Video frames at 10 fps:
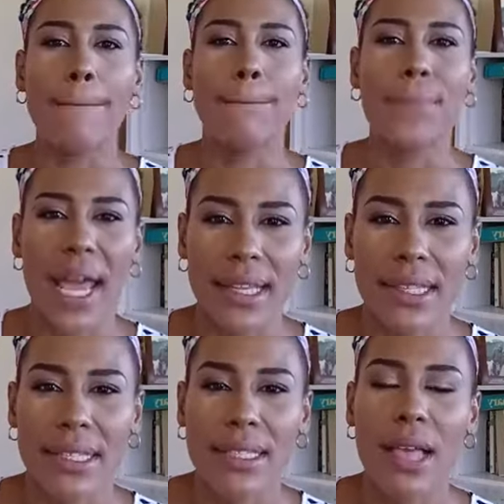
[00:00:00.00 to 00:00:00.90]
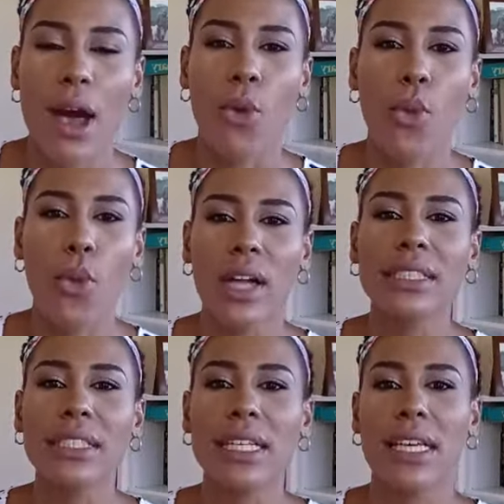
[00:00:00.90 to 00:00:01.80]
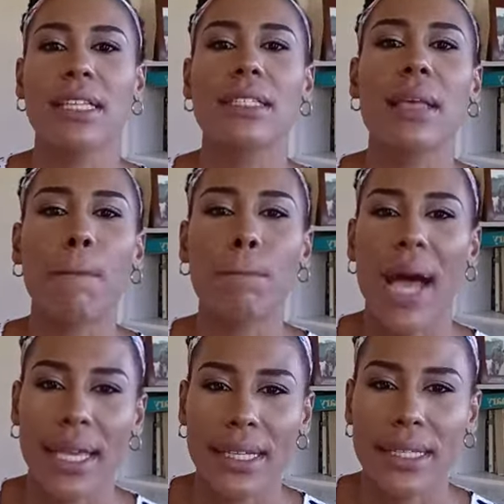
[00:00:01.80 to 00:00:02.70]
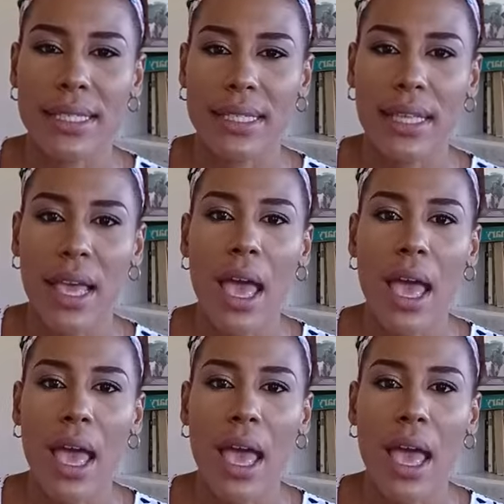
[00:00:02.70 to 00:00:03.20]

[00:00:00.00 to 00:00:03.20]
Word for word: bias. What is bias?